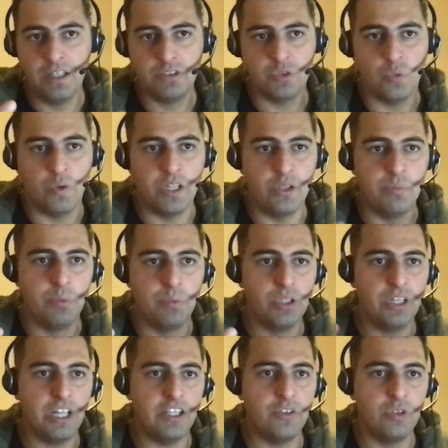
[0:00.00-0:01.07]
So when you put
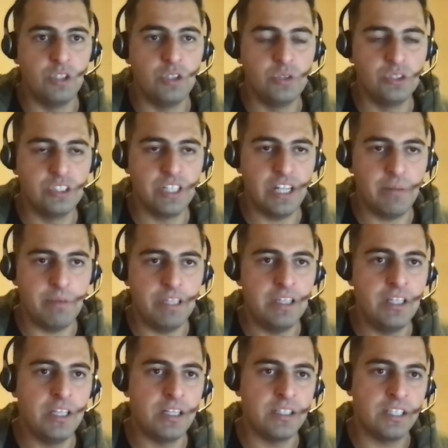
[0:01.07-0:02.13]
like your username in
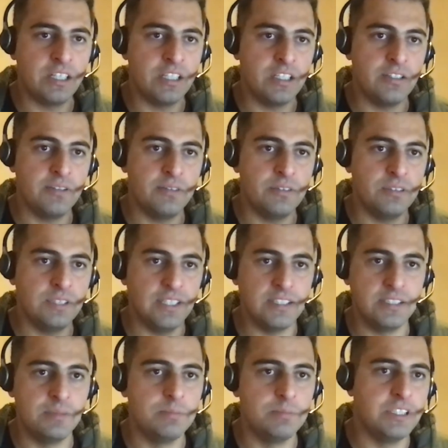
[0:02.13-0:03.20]
there, they
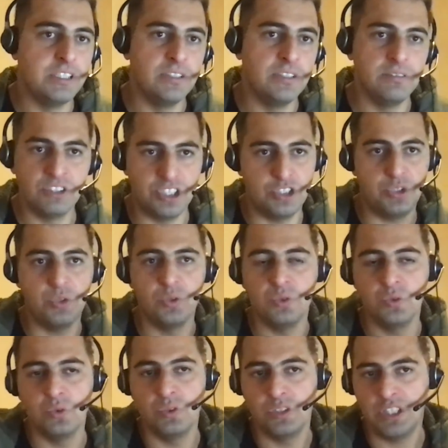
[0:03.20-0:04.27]
simply search
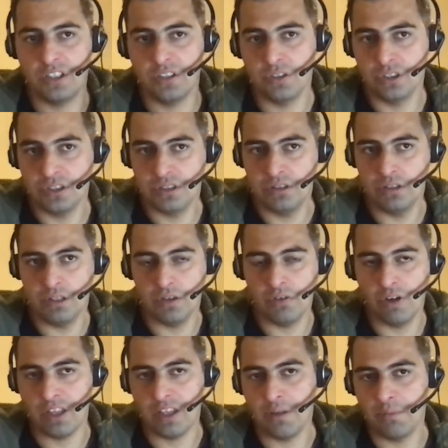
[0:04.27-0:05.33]
through run
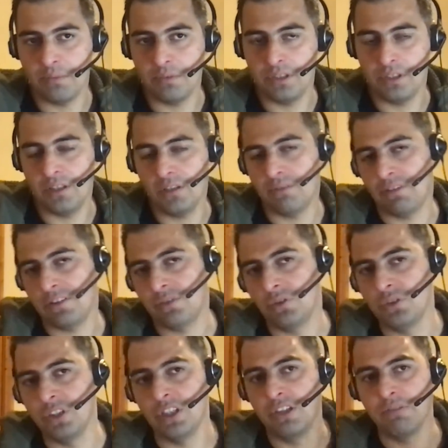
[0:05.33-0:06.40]
algorithm, run
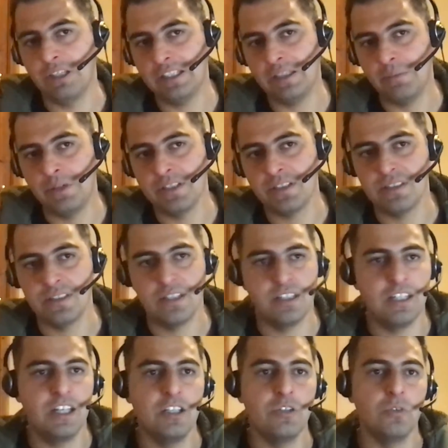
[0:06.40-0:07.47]
through their databases and
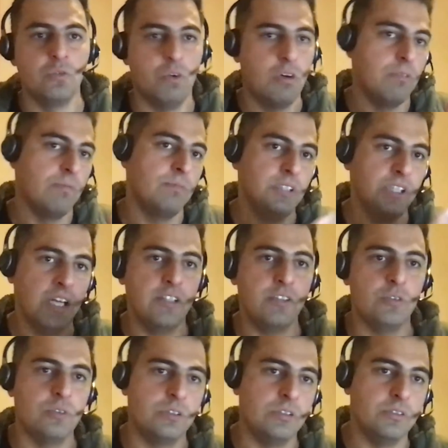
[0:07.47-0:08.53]
tell you, oh yeah,
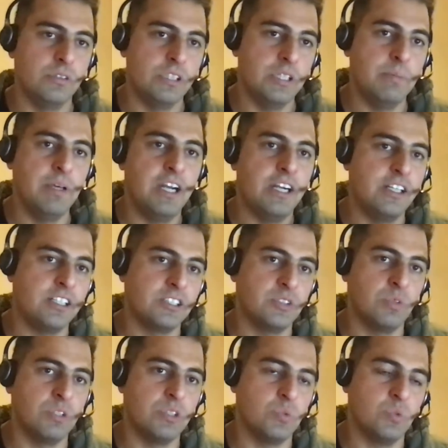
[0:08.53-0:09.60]
your email address
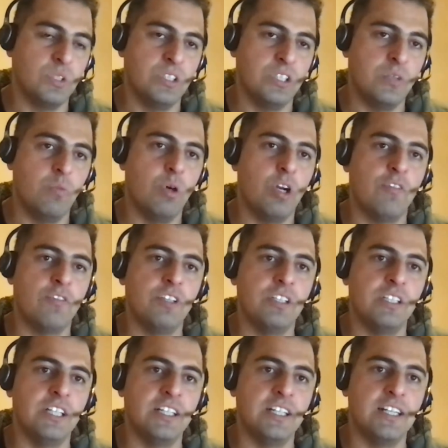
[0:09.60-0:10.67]
was in one of the
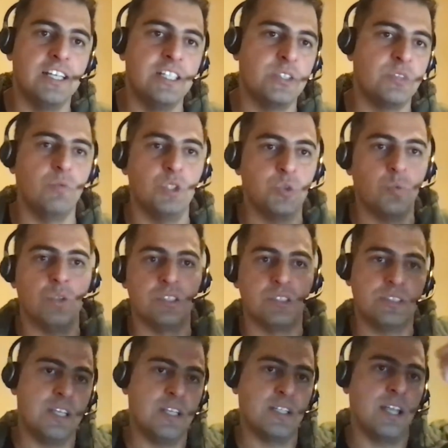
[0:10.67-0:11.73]
data leaks, which was
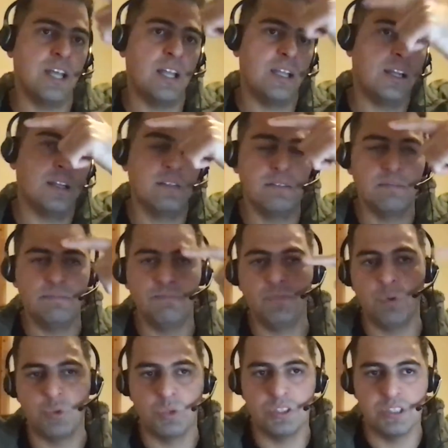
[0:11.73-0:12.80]
that and
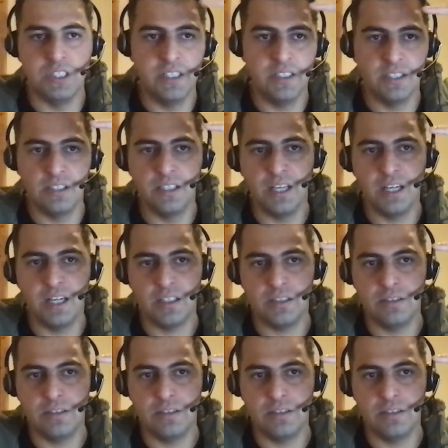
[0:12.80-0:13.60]
which was leaked in that